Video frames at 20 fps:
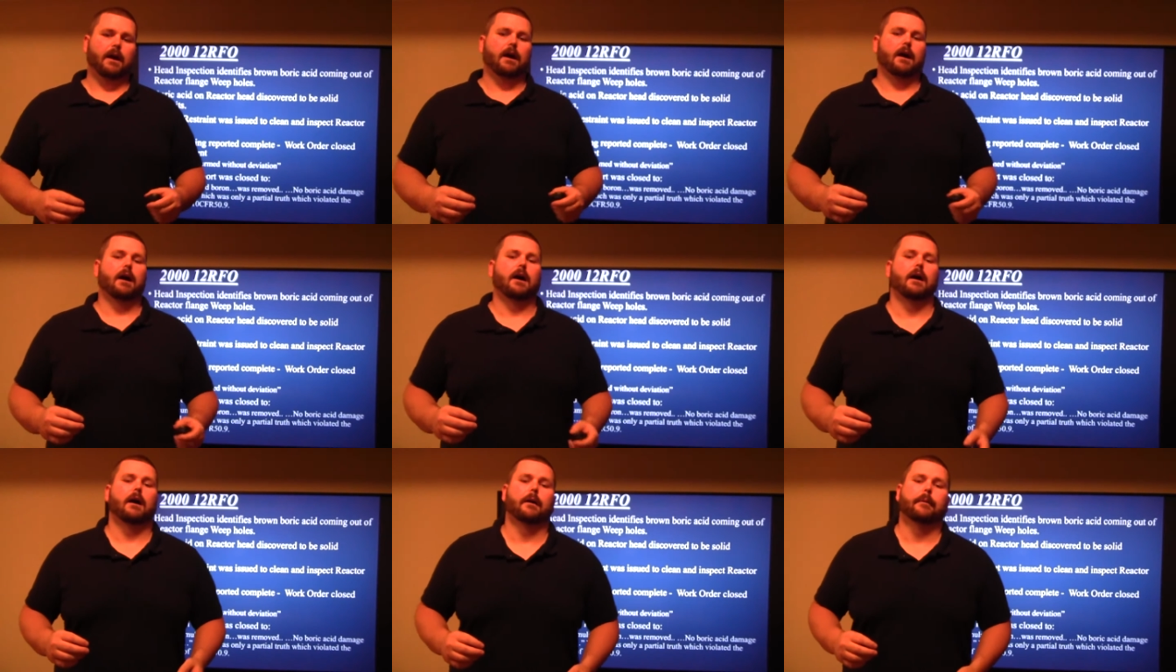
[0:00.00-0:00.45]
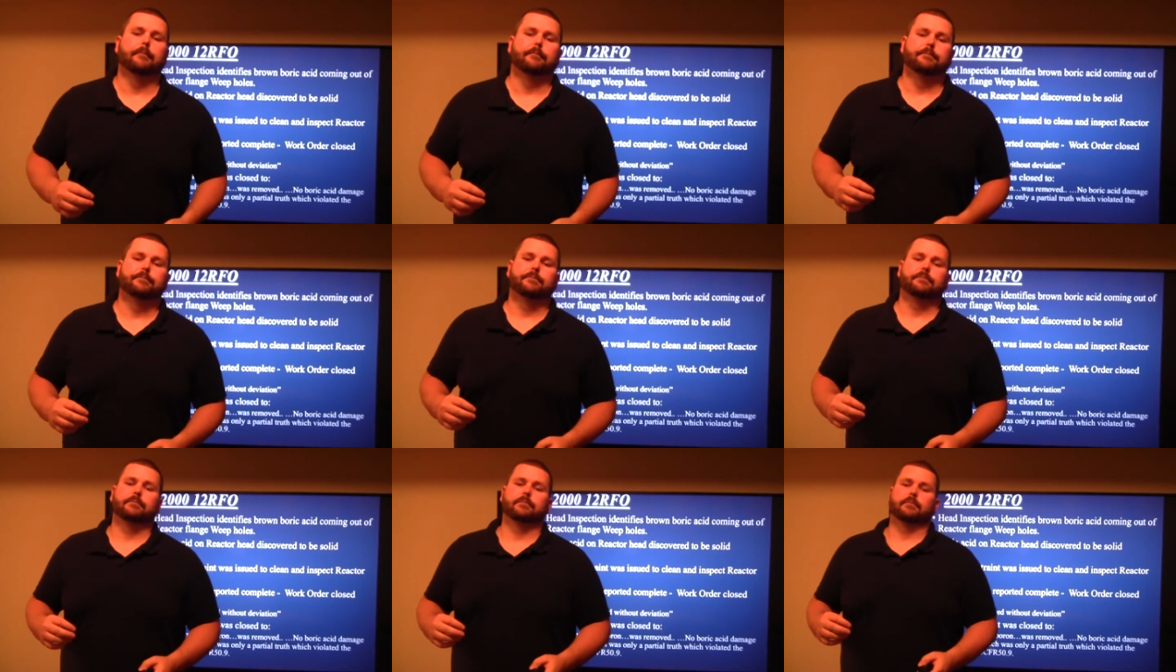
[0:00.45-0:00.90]

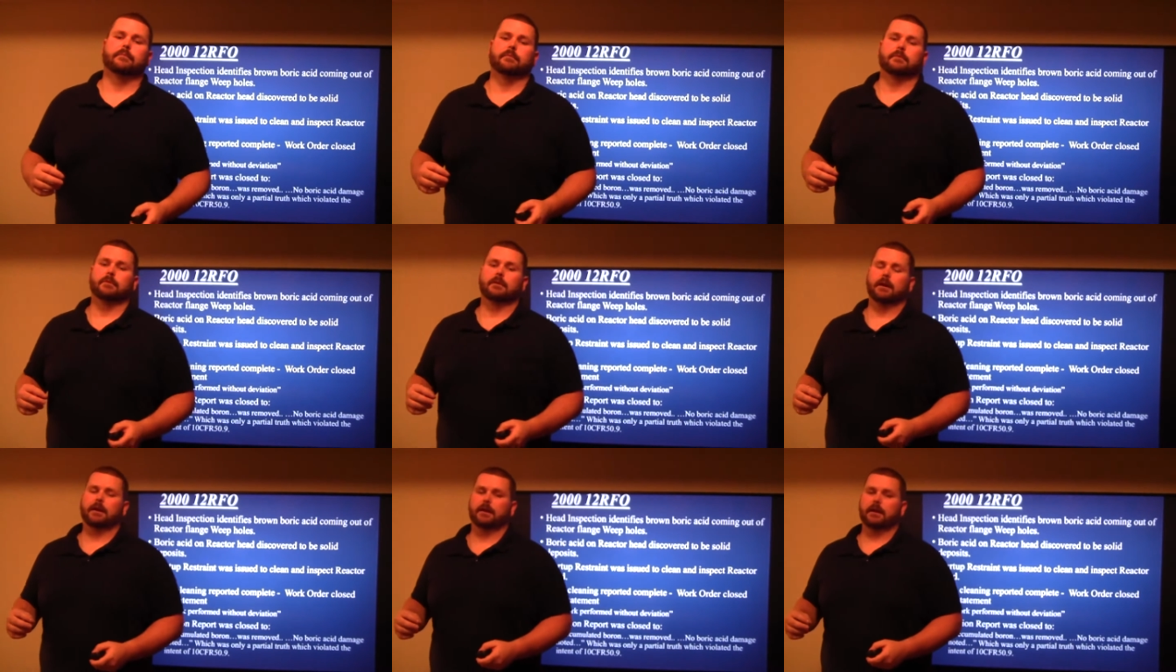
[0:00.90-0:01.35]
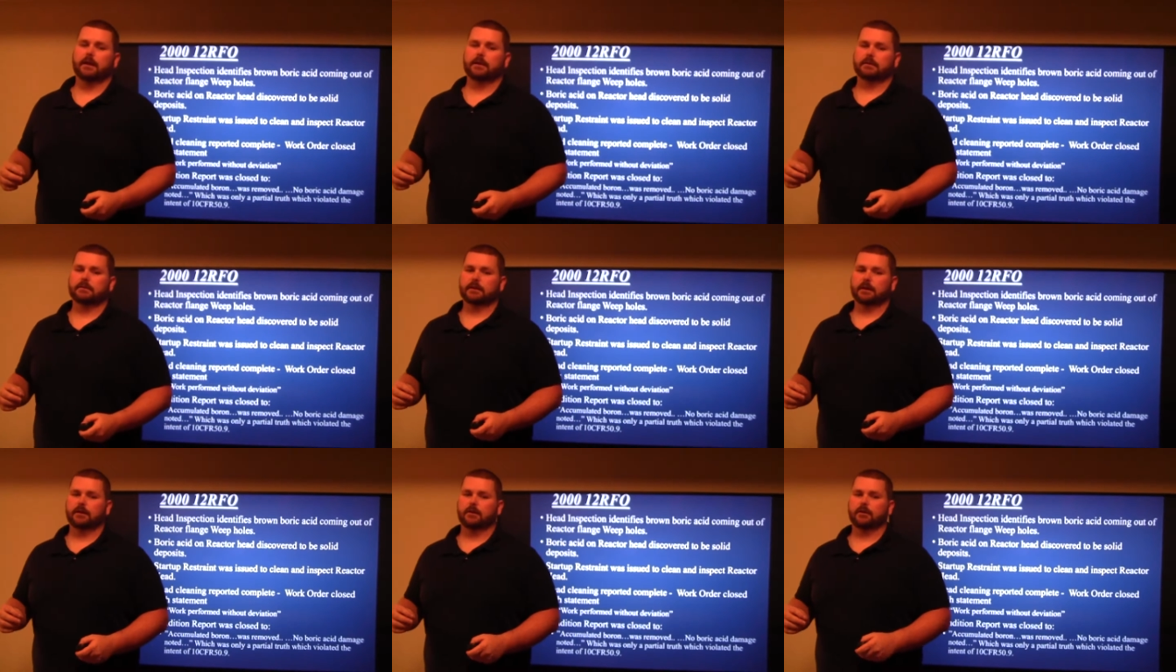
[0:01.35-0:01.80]
They
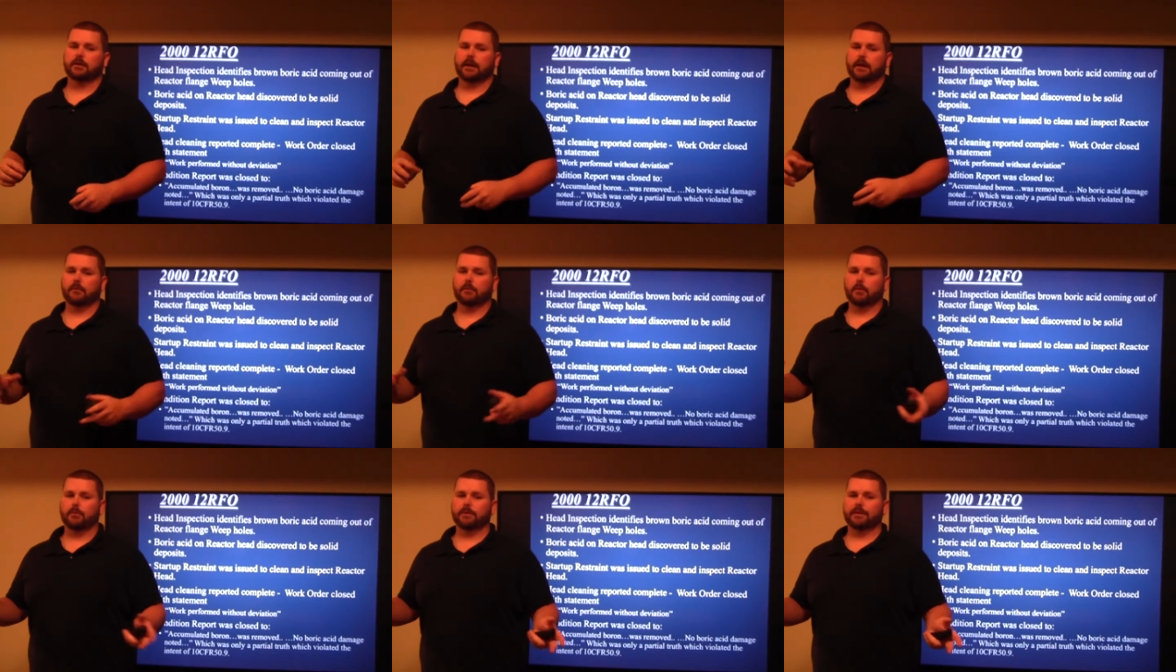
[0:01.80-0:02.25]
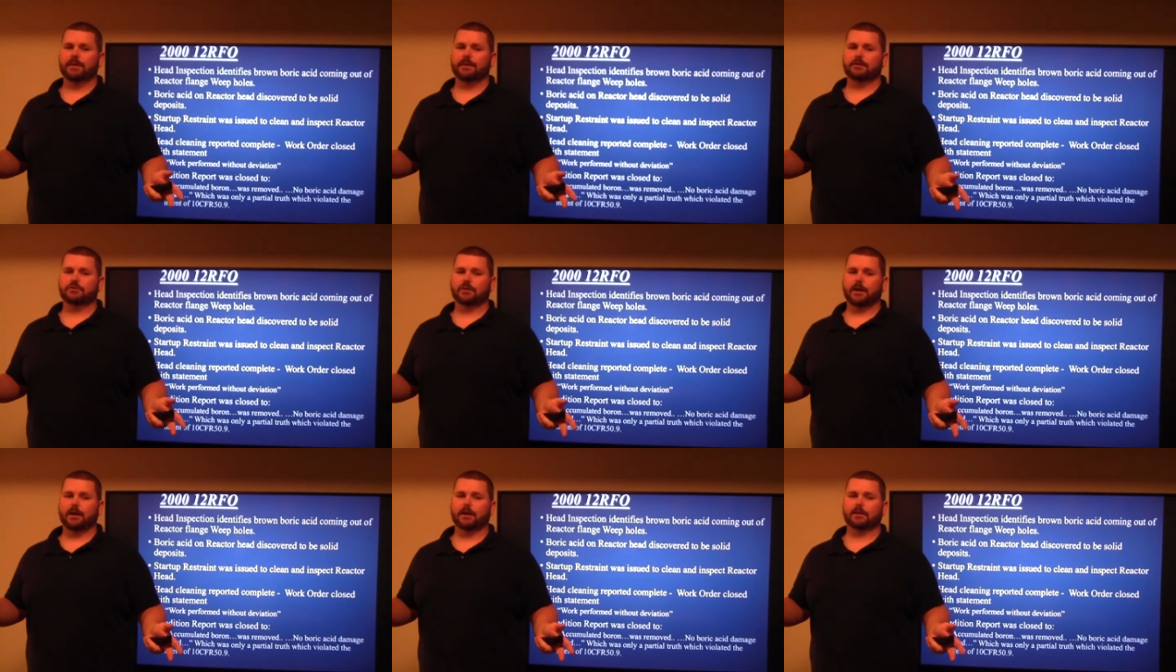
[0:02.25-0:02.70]
said, okay, well, we need
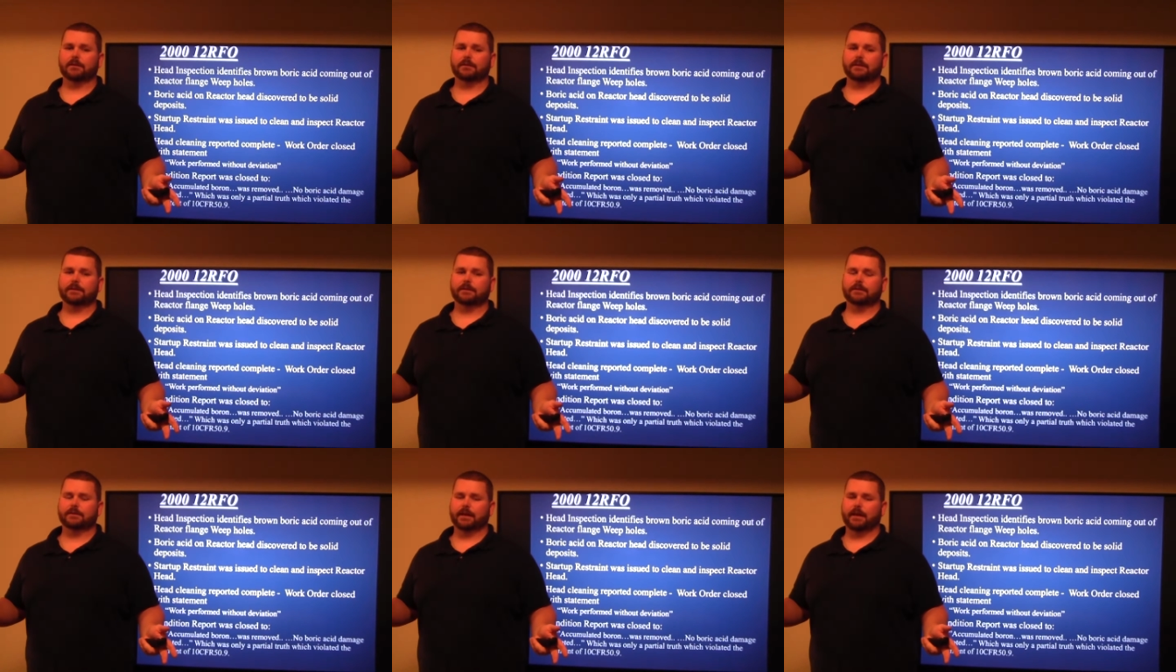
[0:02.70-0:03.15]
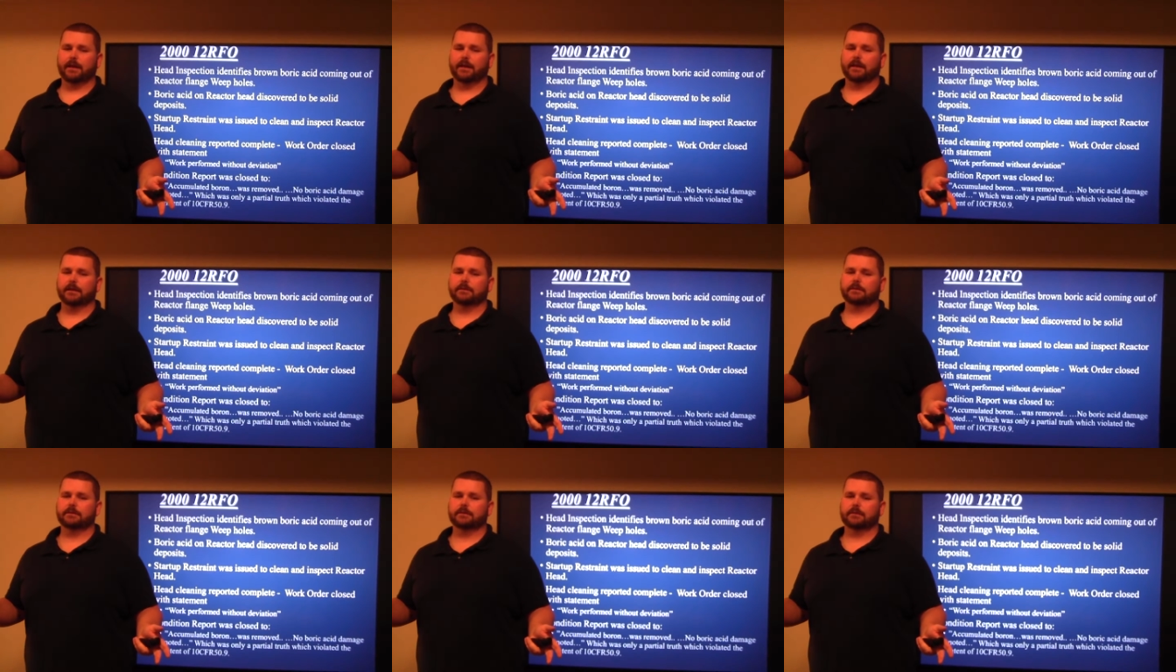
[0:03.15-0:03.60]
to try to clean these
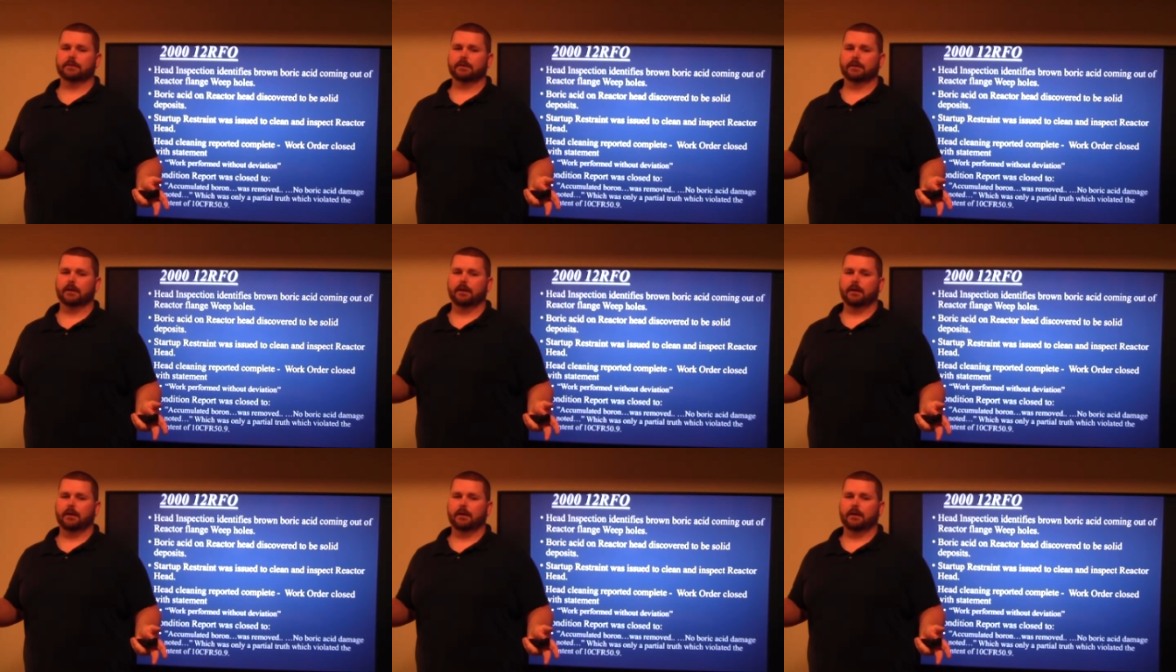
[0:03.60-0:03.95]
heads